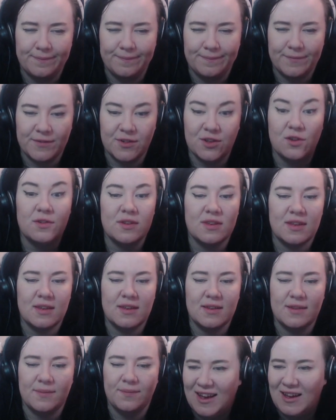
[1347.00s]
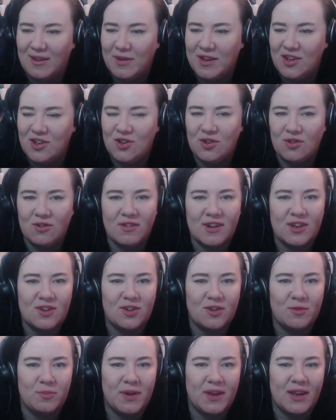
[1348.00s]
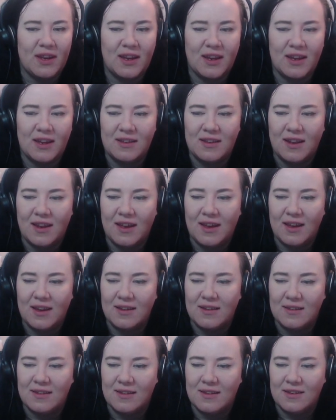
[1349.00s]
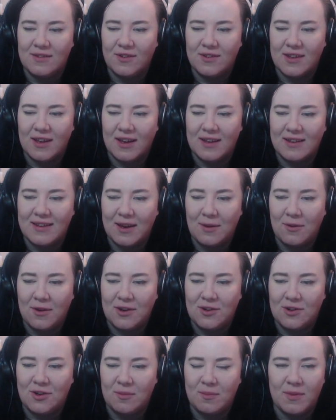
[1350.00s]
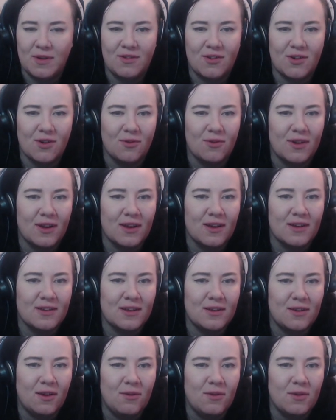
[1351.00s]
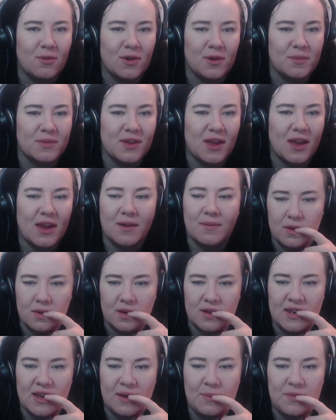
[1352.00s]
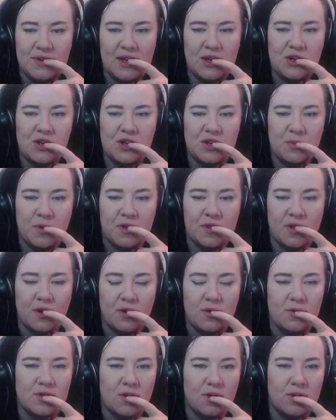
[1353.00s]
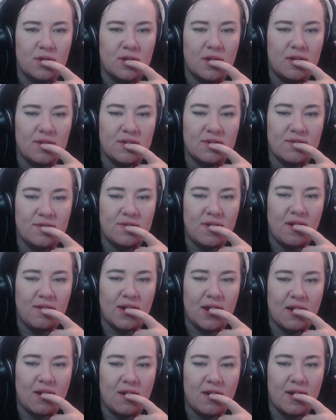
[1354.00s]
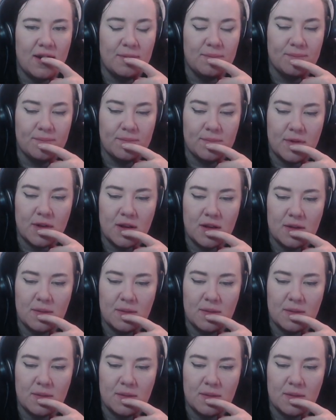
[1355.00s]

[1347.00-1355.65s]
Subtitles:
Sconces. Am I sure I should be here today? This feels like a day where I shouldn't be recording because I don't know what I'm saying. The temptation to put those on there is very high, but